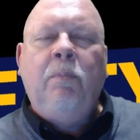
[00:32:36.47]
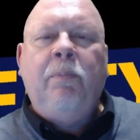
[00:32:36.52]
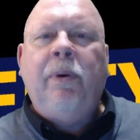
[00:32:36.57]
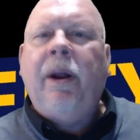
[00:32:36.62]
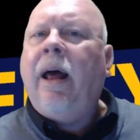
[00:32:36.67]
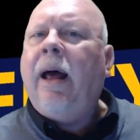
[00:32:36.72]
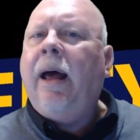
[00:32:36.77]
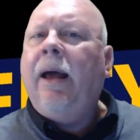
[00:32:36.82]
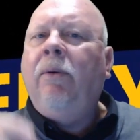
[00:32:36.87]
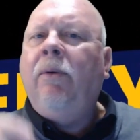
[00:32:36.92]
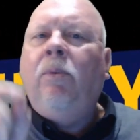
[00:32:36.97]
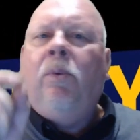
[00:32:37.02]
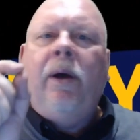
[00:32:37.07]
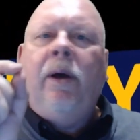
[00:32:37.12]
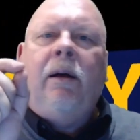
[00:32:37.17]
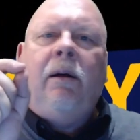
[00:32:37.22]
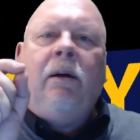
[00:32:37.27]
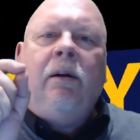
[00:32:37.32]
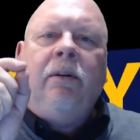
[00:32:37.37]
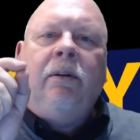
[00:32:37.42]
but I
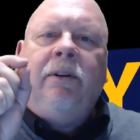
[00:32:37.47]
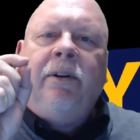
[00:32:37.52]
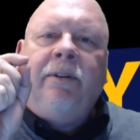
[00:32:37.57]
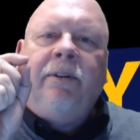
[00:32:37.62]
will